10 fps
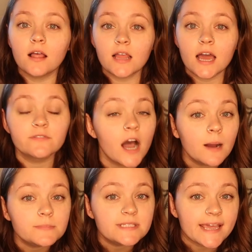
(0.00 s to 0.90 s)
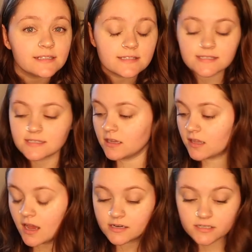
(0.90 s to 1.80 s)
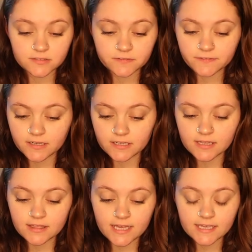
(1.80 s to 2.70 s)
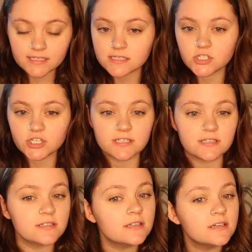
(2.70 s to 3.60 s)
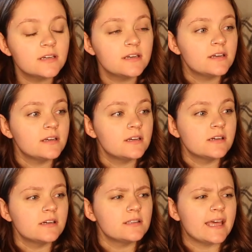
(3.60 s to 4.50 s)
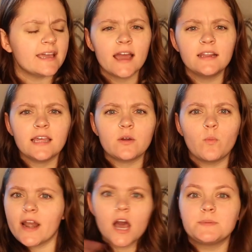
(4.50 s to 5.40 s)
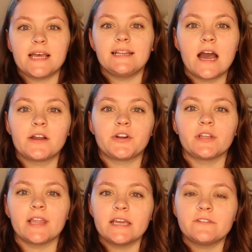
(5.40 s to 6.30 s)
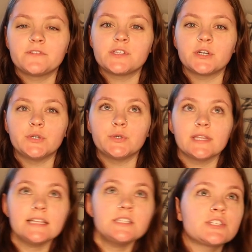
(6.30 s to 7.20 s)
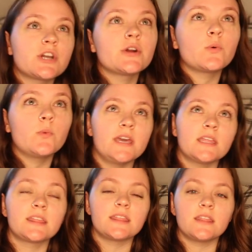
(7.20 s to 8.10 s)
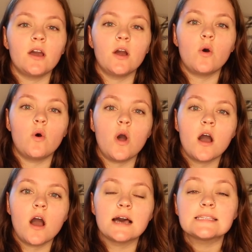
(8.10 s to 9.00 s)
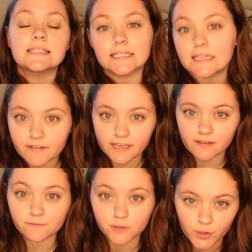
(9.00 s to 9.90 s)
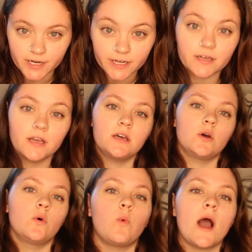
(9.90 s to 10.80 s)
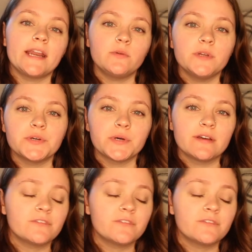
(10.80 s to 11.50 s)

A lot of updates, a lot of things just like kind of like went upside down in our life. So let's start with us leaving Florida. Why did we do it?